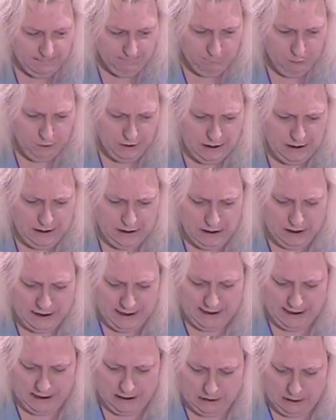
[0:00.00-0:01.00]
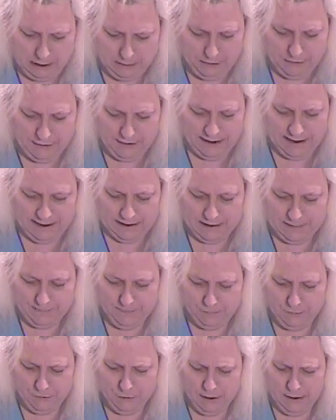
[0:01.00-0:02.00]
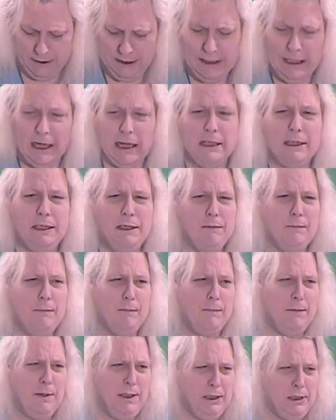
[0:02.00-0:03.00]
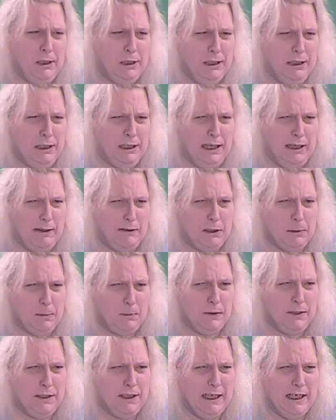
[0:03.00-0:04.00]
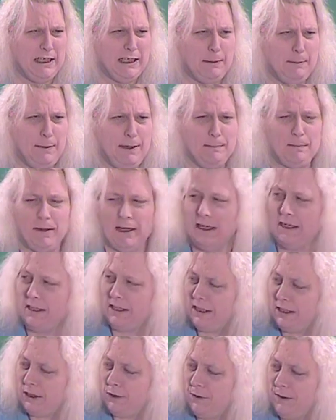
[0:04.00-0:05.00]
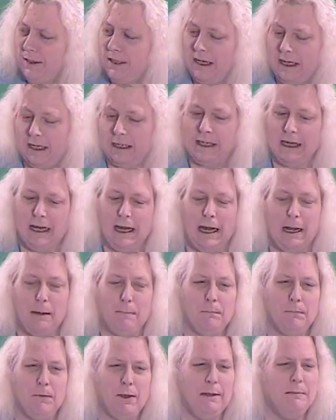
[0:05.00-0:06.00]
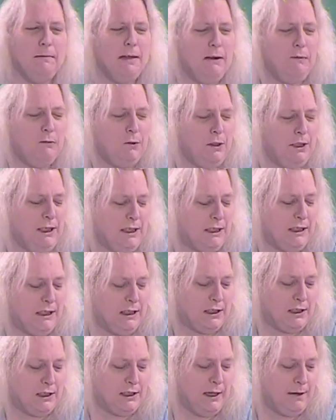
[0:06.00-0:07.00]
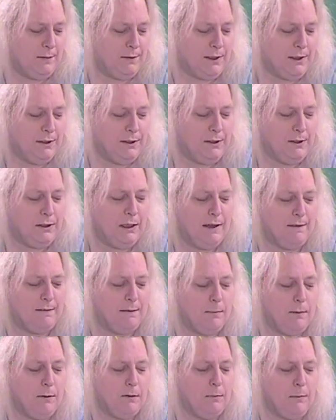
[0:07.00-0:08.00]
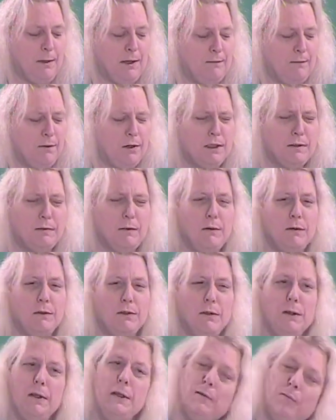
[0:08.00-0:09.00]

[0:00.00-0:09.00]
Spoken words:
please understand a couple things. Looking at the information that was presented to me by Ancestry.com, I'm not really into this stuff, so you're going to have to bear with me. First of all, it was only